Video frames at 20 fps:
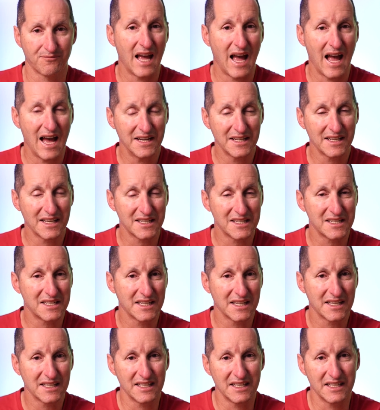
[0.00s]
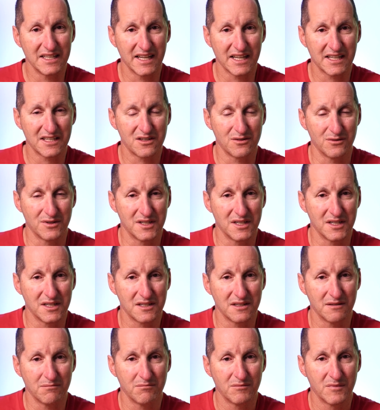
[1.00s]
Adding a single index to a
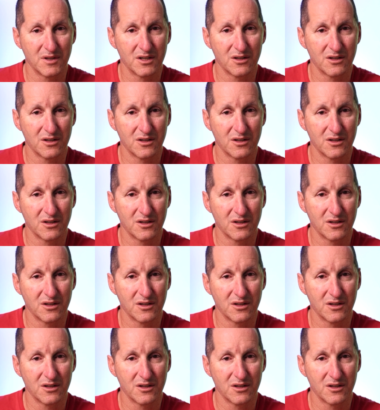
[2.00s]
system